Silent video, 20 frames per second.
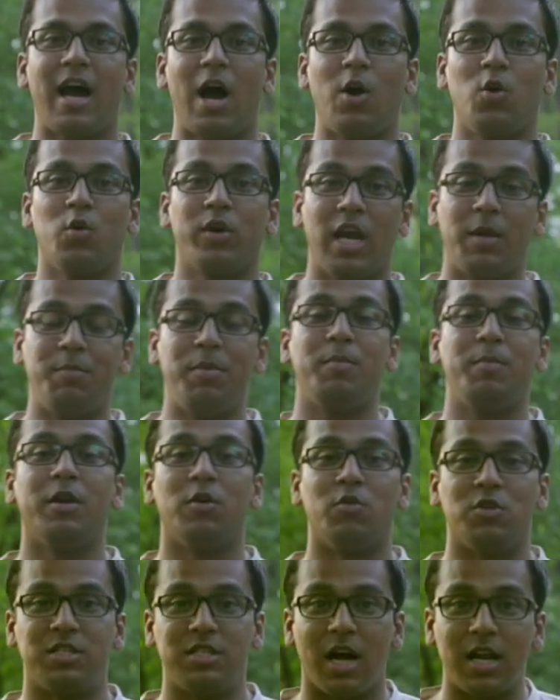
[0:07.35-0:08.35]
how to get people
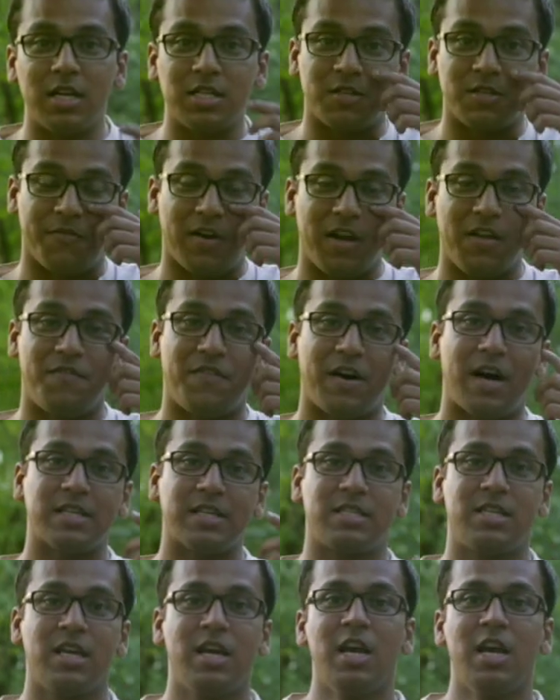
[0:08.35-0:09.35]
results very
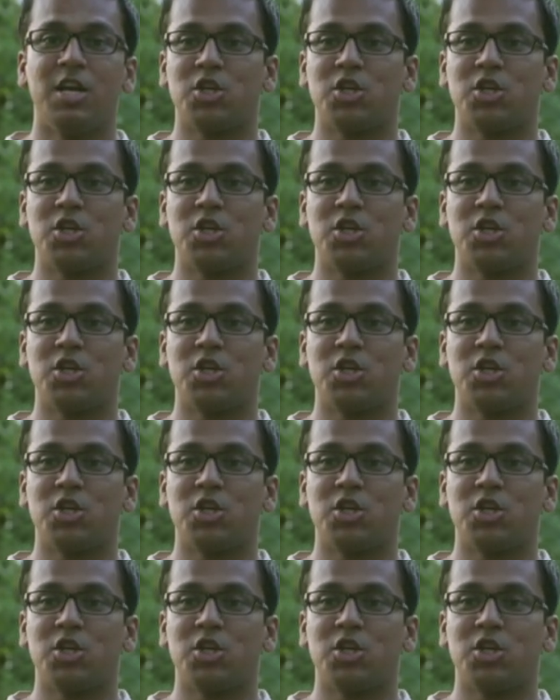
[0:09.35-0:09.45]
fast.